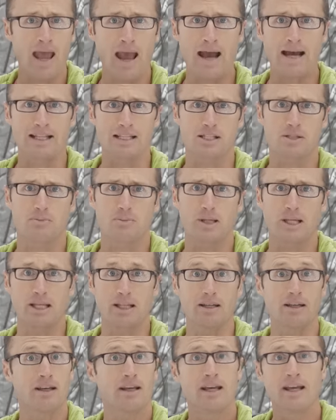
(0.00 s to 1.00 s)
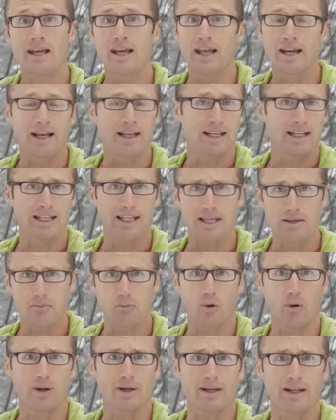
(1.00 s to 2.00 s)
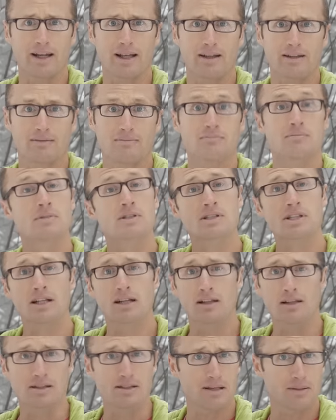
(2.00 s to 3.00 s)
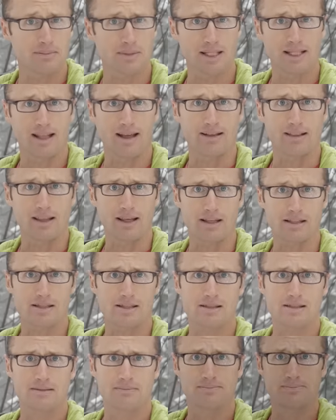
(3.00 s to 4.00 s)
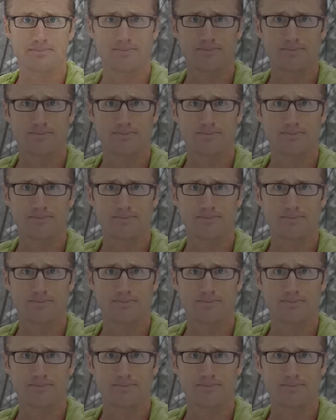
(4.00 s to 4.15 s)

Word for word: at speed, and I can keep working it. It's gonna look something like this.